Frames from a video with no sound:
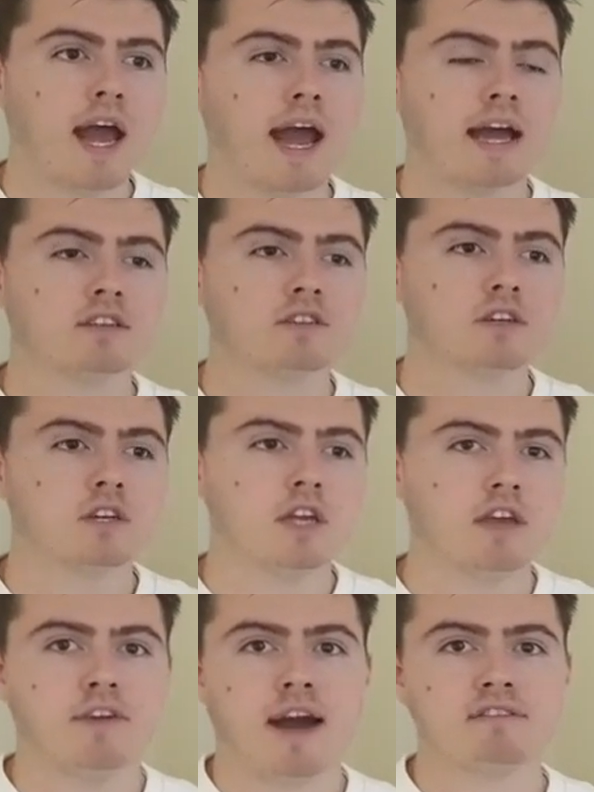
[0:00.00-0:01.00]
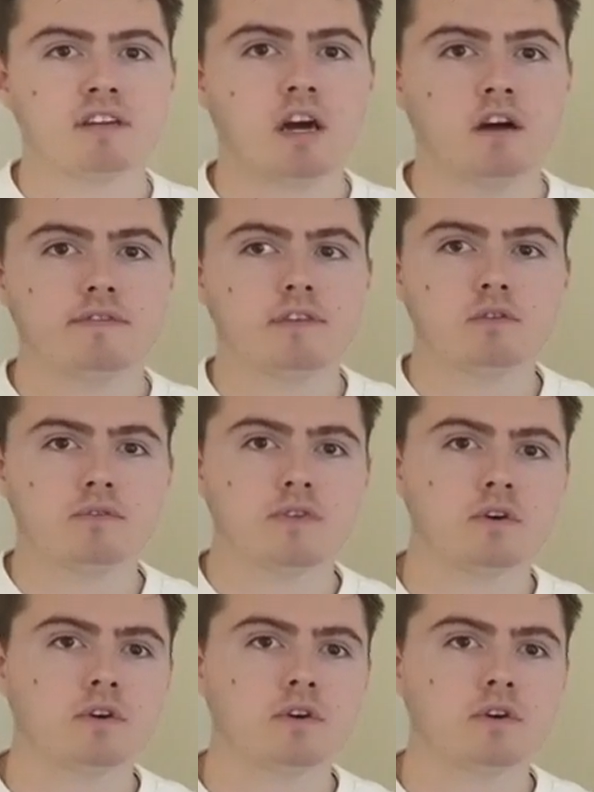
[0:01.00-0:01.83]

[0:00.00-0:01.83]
And if you have enough, you'll feel